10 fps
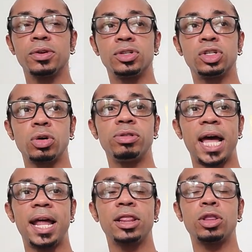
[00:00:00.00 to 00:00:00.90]
so
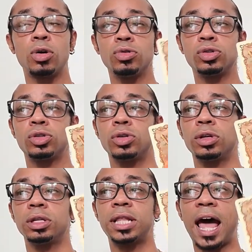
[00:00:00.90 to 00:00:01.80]
that those
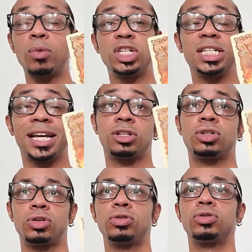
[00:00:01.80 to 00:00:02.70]
that which is
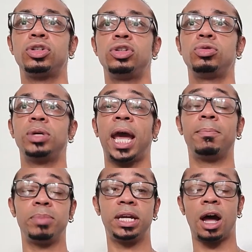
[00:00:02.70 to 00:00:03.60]
external to you
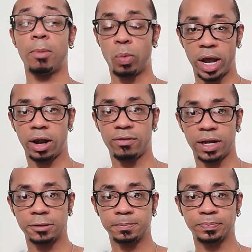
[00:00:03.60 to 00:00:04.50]
can become aware of it.